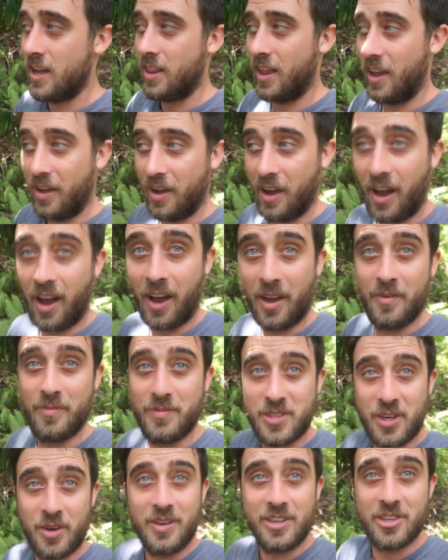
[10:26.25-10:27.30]
Uh, I am
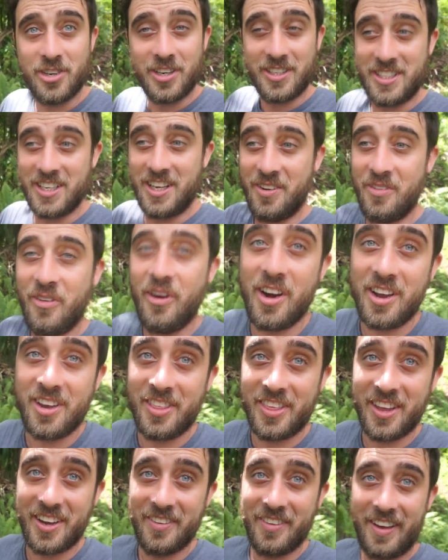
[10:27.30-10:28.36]
so interested in what you
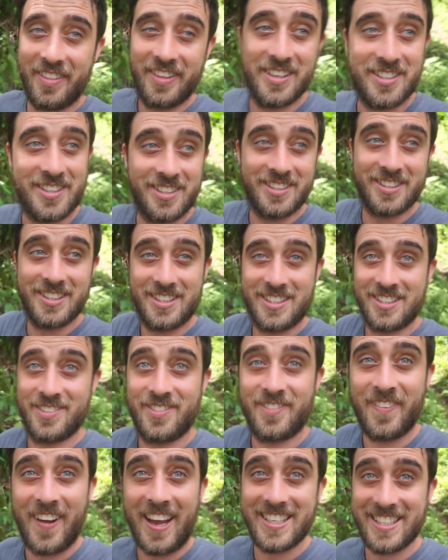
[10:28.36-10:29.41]
think about this because this is
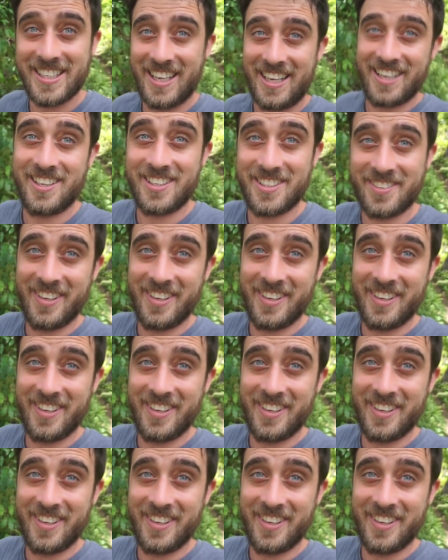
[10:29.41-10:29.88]
fascinating to